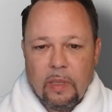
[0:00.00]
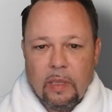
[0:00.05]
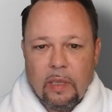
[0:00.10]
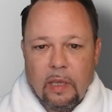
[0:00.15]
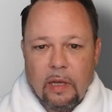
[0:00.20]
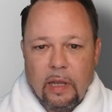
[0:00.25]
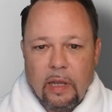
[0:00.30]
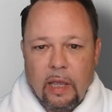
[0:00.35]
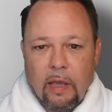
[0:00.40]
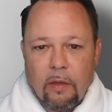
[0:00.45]
And
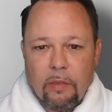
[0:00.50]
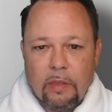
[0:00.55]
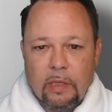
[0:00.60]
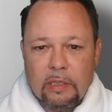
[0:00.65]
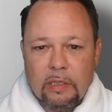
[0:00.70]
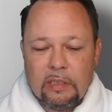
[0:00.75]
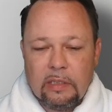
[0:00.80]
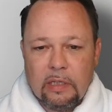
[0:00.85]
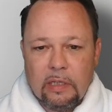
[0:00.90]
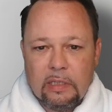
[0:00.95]
now
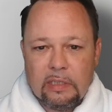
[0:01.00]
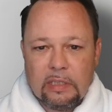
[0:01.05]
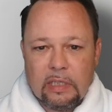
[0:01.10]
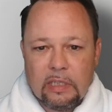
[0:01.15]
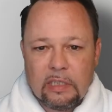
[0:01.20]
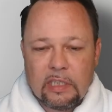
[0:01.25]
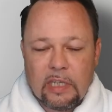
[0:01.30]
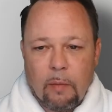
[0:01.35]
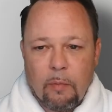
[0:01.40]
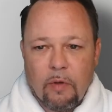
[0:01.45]
this is the
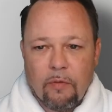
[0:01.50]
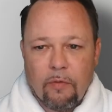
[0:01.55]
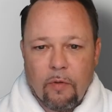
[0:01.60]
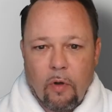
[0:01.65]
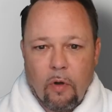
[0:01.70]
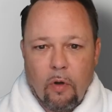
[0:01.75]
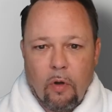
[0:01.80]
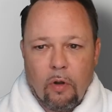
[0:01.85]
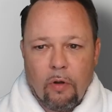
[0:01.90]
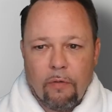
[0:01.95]
sum of
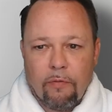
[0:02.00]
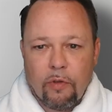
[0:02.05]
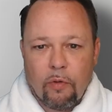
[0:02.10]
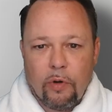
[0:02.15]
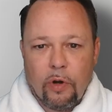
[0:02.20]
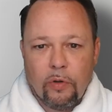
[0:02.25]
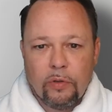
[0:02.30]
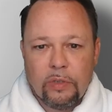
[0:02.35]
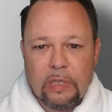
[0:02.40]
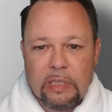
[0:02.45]
all of the
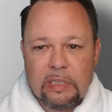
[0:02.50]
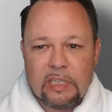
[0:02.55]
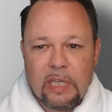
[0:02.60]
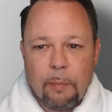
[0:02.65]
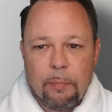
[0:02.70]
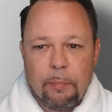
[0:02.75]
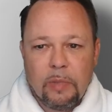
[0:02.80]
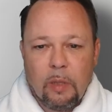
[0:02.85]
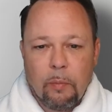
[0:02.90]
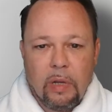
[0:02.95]
rows
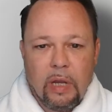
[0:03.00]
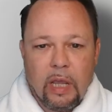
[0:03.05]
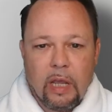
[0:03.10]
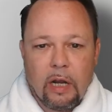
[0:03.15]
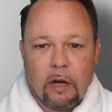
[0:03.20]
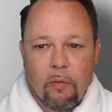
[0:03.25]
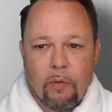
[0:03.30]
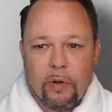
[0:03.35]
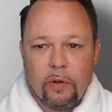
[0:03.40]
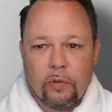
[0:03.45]
except the banana
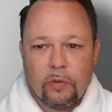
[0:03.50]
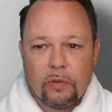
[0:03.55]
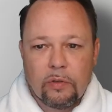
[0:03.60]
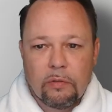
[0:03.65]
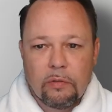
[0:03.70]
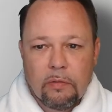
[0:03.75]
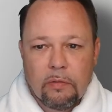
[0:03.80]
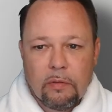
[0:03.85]
rows.